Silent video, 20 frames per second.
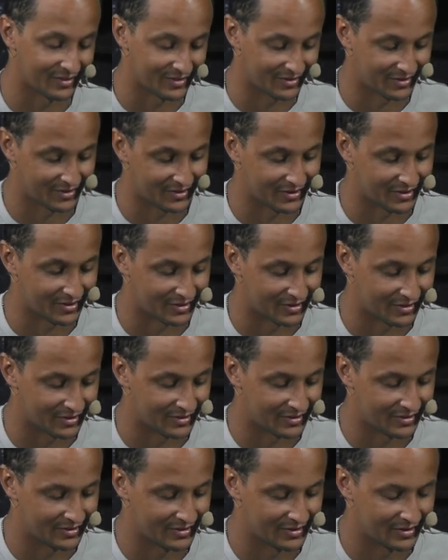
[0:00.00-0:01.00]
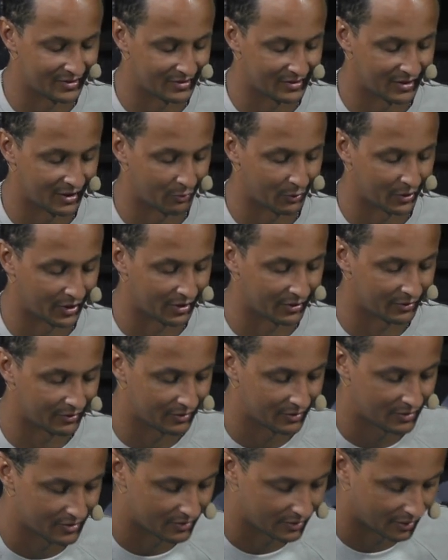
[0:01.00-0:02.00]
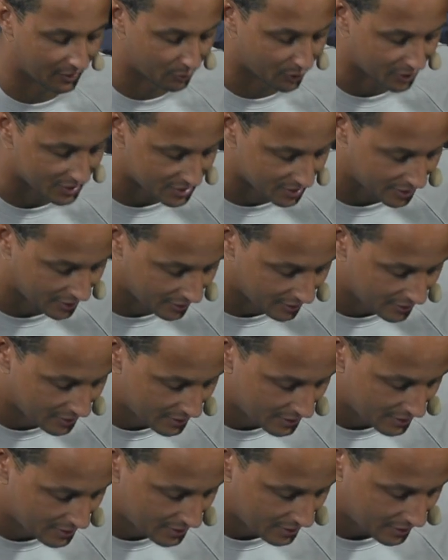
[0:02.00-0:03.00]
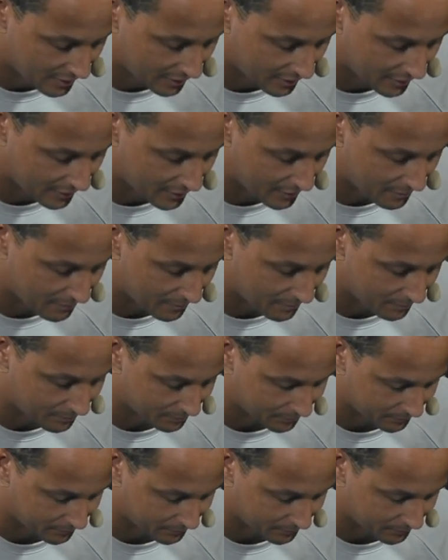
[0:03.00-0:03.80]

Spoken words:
that's that we can say, and